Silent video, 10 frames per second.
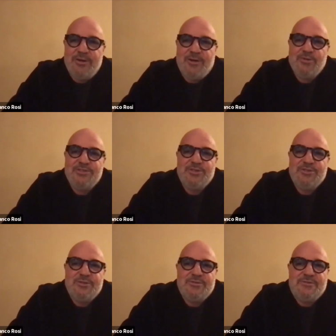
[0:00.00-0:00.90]
also
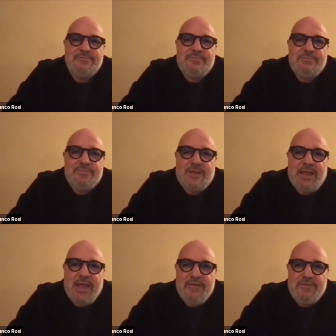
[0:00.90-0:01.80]
I
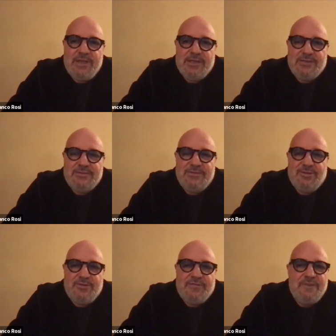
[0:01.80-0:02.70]
have like, you know,
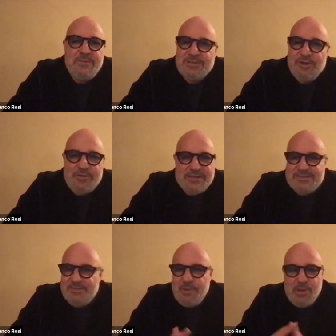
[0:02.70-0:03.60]
the film is going
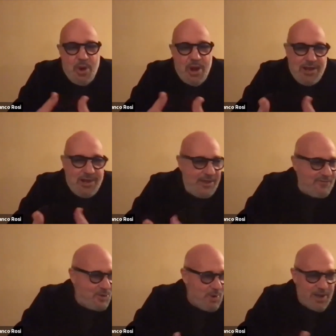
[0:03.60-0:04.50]
extremely well
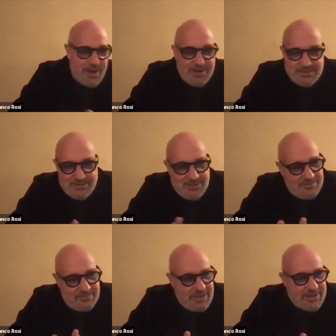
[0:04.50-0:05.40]
everywhere. It's
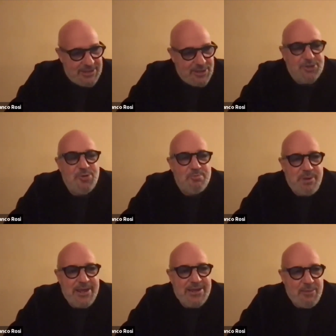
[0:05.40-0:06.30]
going, I cannot
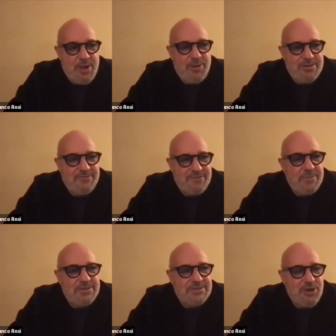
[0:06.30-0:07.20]
complain about how the
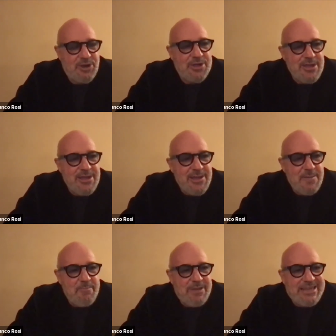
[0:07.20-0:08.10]
film is going.
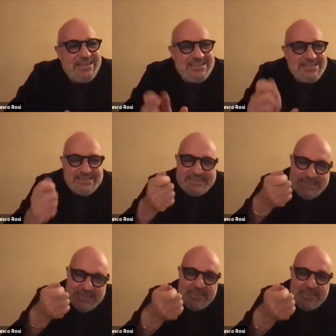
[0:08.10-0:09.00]
But then there is
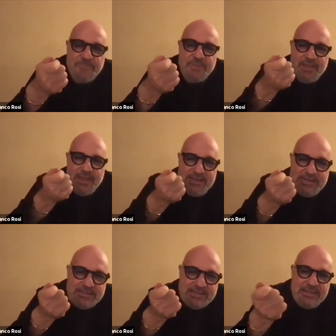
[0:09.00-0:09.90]
still a
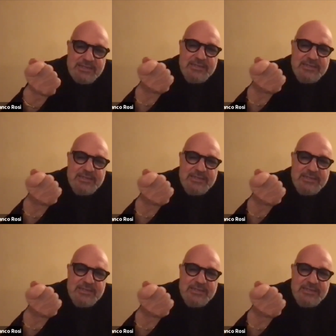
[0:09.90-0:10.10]
little